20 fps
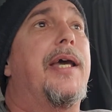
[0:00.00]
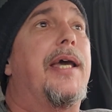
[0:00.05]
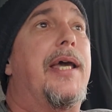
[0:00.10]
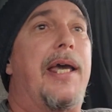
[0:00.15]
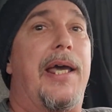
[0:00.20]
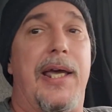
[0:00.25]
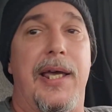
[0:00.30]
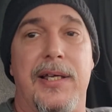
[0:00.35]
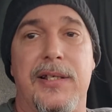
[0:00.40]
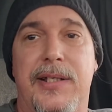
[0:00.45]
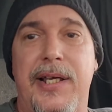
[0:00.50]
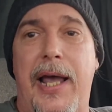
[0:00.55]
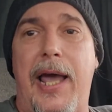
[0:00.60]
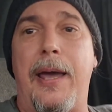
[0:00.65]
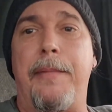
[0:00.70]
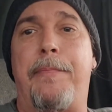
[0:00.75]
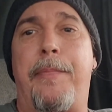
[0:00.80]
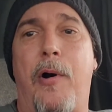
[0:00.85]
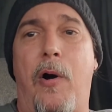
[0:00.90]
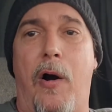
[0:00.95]
is
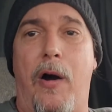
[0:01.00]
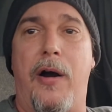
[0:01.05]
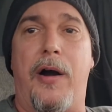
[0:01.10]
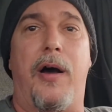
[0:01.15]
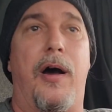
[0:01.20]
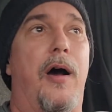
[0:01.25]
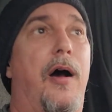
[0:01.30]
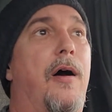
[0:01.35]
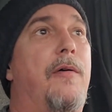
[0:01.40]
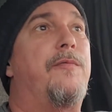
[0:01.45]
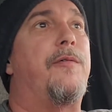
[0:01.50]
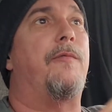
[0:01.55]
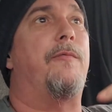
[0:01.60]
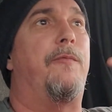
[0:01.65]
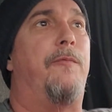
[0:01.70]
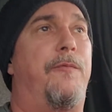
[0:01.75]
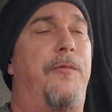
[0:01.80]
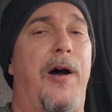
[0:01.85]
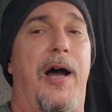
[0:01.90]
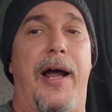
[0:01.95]
a part of
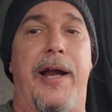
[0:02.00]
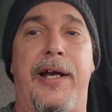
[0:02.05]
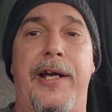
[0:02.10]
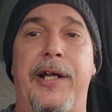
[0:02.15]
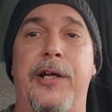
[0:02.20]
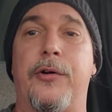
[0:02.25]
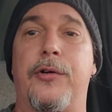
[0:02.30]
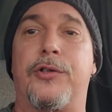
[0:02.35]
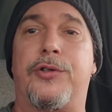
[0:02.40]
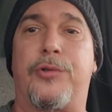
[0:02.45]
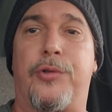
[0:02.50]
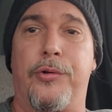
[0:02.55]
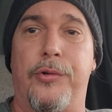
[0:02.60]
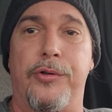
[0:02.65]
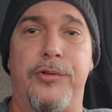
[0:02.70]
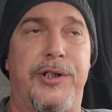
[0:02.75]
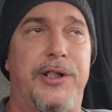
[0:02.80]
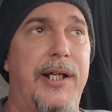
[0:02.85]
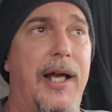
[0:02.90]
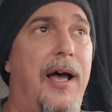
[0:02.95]
finding your true
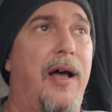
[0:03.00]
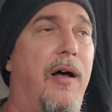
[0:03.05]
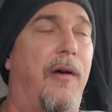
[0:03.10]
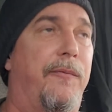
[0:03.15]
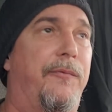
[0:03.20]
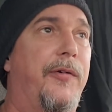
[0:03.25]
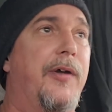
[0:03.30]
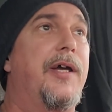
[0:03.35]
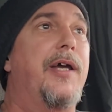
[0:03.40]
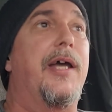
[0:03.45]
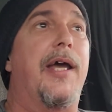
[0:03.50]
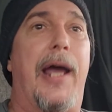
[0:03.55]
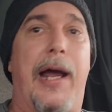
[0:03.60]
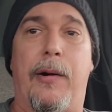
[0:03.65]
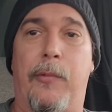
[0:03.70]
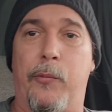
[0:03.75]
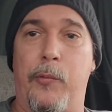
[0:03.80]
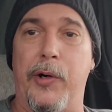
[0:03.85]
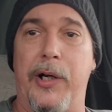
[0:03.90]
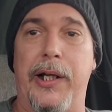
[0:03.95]
self
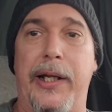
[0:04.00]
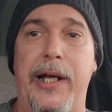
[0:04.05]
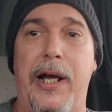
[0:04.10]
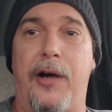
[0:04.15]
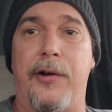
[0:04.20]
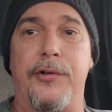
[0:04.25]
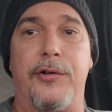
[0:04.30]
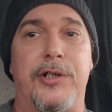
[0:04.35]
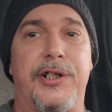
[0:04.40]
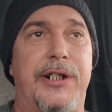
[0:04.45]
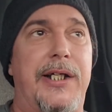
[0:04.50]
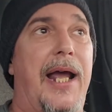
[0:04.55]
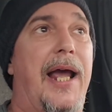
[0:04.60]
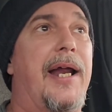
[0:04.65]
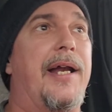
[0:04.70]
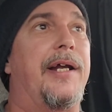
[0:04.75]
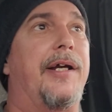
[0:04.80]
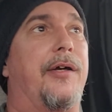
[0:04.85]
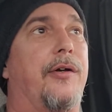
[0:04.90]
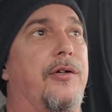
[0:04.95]
and really
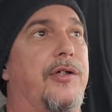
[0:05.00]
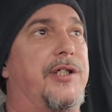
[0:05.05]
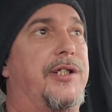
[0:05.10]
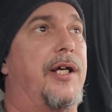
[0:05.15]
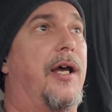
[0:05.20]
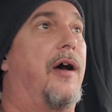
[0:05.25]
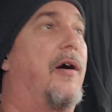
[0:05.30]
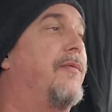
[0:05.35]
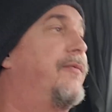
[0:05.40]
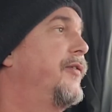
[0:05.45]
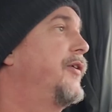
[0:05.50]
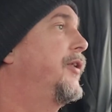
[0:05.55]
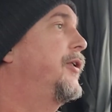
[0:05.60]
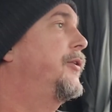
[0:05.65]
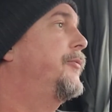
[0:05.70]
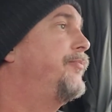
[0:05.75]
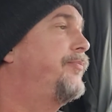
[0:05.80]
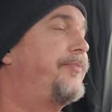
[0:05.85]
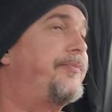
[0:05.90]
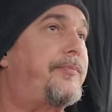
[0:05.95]
understanding yourself.
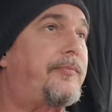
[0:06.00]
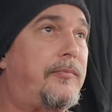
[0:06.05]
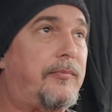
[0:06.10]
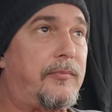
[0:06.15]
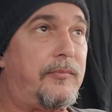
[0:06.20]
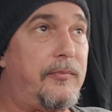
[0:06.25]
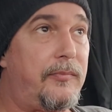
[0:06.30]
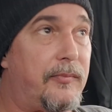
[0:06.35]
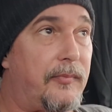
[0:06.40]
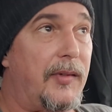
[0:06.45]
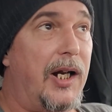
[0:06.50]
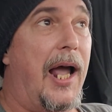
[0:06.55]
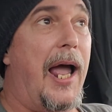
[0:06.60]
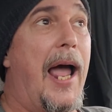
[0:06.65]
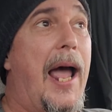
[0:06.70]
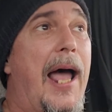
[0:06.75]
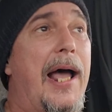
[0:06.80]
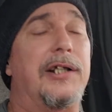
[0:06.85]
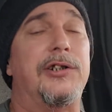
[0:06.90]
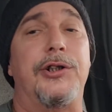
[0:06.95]

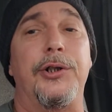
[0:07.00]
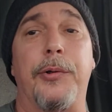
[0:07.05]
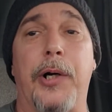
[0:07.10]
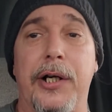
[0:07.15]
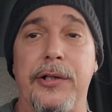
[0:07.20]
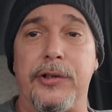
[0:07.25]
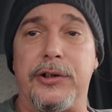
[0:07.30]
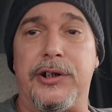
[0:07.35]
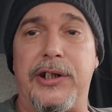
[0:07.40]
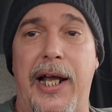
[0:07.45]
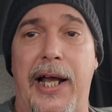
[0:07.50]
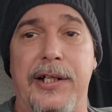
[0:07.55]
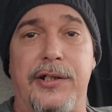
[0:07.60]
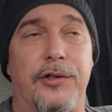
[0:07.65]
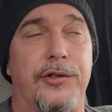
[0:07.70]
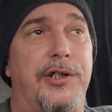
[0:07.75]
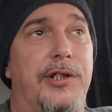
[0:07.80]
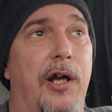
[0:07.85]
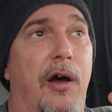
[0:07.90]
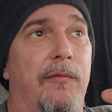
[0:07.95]
As you understand
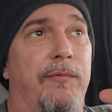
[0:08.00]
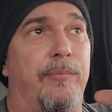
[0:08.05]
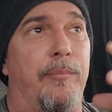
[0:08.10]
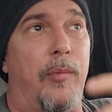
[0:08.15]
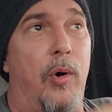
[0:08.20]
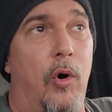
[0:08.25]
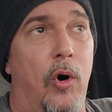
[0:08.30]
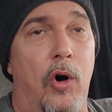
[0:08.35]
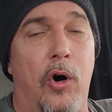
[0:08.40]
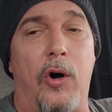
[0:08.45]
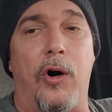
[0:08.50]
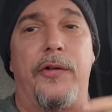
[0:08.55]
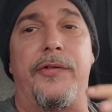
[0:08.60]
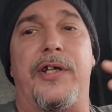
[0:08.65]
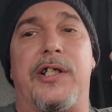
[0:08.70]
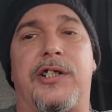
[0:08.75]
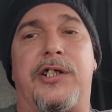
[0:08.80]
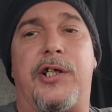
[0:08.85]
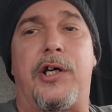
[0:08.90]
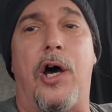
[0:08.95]
yourself more,
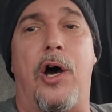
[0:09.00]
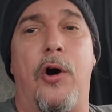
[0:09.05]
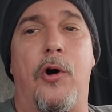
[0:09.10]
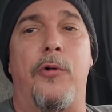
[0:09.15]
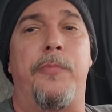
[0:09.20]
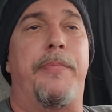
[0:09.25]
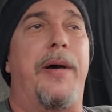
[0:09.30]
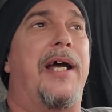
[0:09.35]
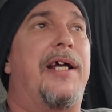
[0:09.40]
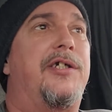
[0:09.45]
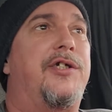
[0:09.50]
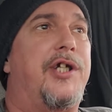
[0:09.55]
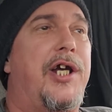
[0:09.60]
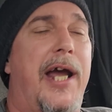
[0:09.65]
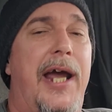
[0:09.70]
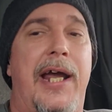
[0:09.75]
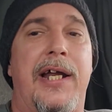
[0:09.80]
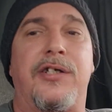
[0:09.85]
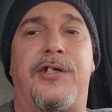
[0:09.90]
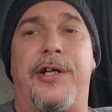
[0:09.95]
this code may
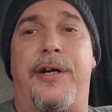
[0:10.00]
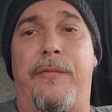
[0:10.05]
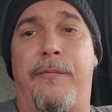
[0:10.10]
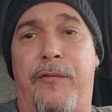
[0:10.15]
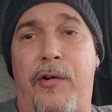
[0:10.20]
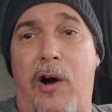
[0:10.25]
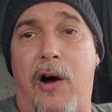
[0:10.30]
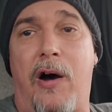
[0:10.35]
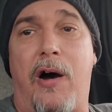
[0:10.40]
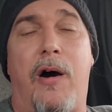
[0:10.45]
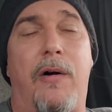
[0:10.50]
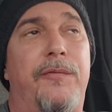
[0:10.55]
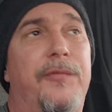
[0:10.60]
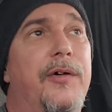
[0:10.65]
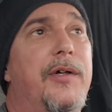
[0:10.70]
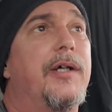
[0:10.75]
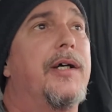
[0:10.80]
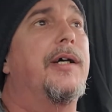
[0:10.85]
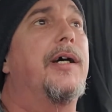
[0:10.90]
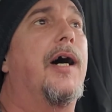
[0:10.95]
change and evolve.
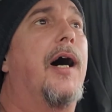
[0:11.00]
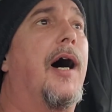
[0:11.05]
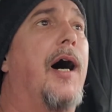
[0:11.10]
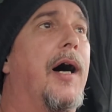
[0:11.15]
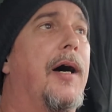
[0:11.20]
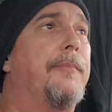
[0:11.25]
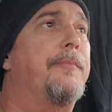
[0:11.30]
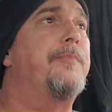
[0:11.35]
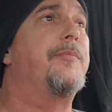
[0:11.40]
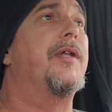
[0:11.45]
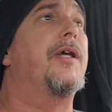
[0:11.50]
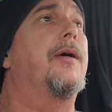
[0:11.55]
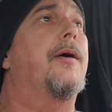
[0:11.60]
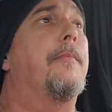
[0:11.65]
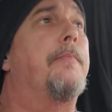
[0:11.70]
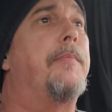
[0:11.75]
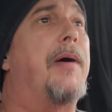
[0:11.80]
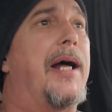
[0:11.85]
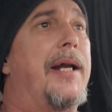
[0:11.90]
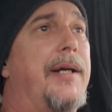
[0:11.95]

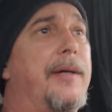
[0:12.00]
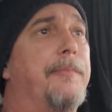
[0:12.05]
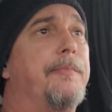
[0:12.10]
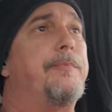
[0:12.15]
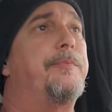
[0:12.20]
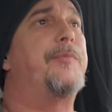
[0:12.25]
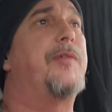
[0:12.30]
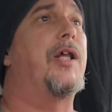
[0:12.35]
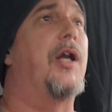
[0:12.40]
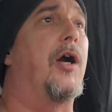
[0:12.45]
But, you